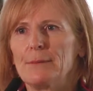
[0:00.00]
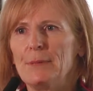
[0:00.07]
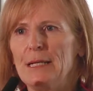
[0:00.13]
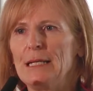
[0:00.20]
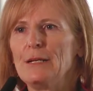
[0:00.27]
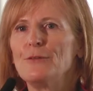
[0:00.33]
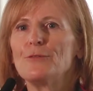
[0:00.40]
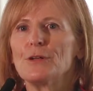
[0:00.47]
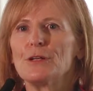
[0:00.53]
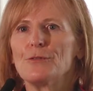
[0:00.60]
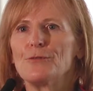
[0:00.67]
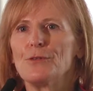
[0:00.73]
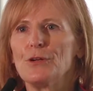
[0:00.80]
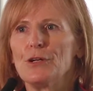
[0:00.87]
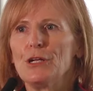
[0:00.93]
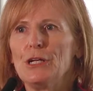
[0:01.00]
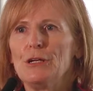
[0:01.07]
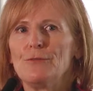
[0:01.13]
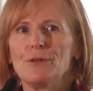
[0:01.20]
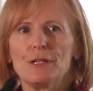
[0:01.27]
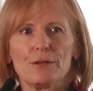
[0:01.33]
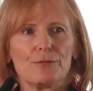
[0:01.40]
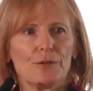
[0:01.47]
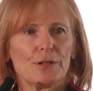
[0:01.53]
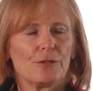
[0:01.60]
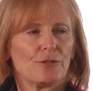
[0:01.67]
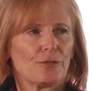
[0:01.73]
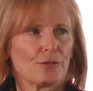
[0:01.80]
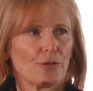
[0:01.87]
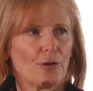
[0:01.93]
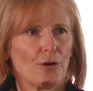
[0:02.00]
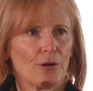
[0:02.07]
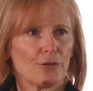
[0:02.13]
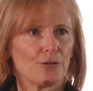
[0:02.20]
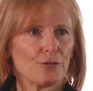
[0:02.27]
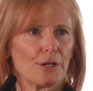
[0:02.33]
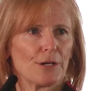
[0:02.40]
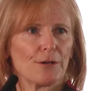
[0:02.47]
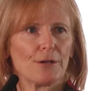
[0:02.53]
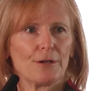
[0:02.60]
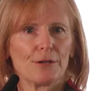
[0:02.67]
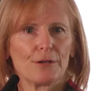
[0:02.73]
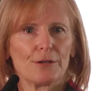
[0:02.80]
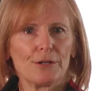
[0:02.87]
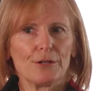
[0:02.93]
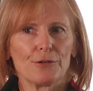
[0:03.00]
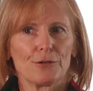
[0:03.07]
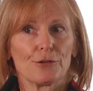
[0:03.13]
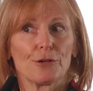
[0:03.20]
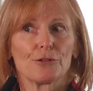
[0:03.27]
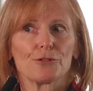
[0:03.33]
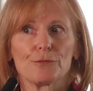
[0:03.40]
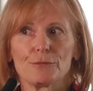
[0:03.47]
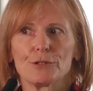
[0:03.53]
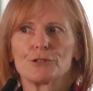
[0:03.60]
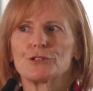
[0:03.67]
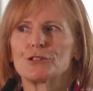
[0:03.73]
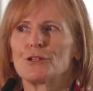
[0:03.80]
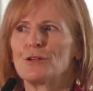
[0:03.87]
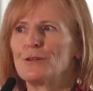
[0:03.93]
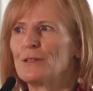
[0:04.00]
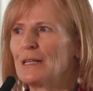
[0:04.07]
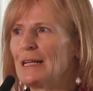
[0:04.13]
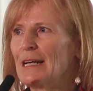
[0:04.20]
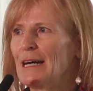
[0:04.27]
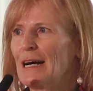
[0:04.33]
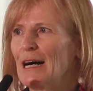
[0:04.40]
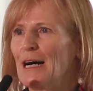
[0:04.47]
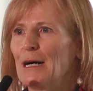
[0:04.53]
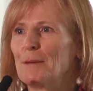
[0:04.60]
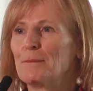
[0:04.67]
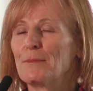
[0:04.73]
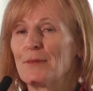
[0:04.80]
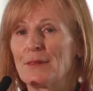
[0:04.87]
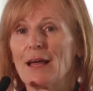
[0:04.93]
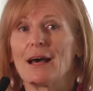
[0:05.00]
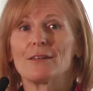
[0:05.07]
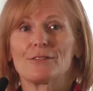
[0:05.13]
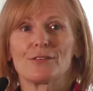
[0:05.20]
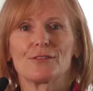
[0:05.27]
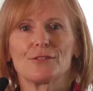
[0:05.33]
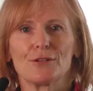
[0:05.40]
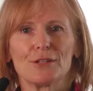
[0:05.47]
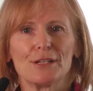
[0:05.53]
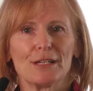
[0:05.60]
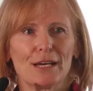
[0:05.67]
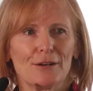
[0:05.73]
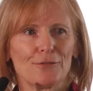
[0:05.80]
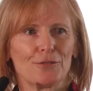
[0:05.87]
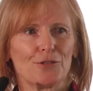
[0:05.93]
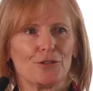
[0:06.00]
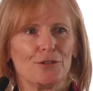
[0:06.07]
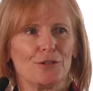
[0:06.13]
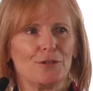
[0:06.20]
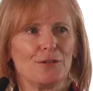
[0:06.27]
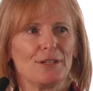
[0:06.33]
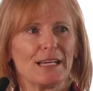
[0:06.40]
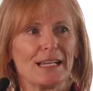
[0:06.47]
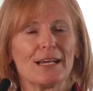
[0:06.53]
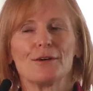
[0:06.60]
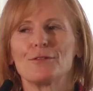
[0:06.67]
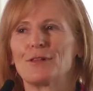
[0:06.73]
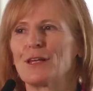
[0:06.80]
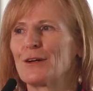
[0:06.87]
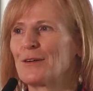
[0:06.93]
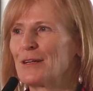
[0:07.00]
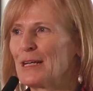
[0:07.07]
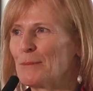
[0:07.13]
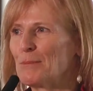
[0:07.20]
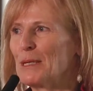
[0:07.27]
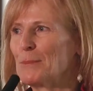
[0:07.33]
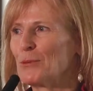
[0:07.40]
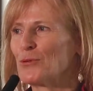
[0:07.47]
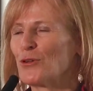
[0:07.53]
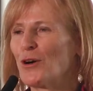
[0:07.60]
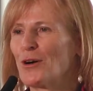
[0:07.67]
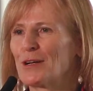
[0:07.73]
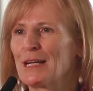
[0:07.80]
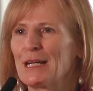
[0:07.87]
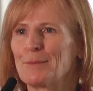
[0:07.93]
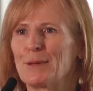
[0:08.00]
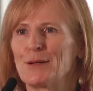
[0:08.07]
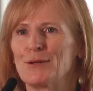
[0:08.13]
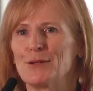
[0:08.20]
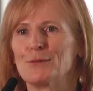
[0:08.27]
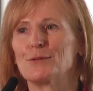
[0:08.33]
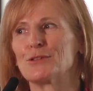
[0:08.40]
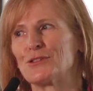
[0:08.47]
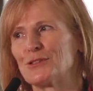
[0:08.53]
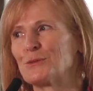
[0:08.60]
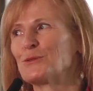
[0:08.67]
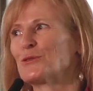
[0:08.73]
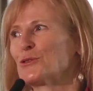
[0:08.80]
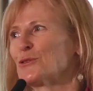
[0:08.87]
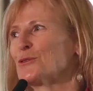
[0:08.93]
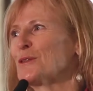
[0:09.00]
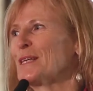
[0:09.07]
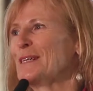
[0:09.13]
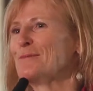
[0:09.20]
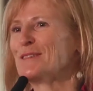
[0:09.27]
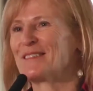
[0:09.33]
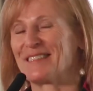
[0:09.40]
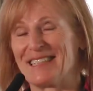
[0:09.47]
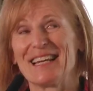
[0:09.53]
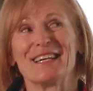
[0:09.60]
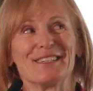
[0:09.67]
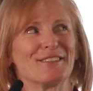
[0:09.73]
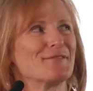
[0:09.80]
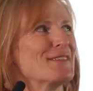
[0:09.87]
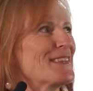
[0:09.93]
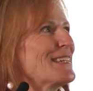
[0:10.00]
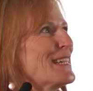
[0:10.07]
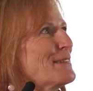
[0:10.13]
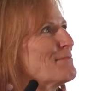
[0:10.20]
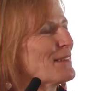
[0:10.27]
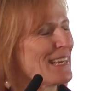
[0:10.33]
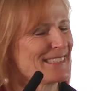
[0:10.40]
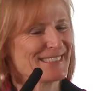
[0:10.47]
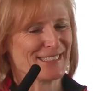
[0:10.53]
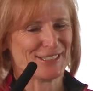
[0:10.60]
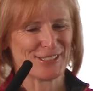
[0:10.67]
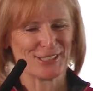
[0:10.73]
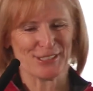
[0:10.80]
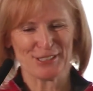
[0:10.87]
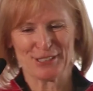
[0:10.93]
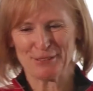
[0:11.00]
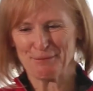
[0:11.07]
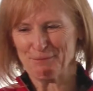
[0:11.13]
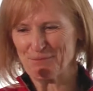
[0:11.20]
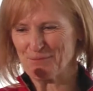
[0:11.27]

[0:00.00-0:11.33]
I mean, even if it's controversial, that's good enough to get out there and get people talking about you, which certainly was the case with the name Blasted Church.